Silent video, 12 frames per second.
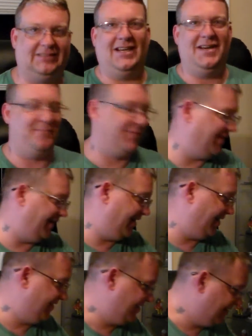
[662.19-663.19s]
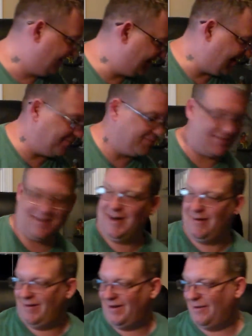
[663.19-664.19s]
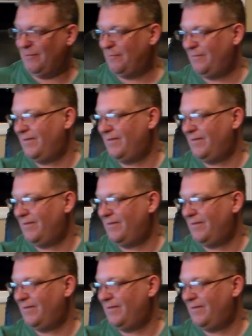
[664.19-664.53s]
the same thing, the same scenario.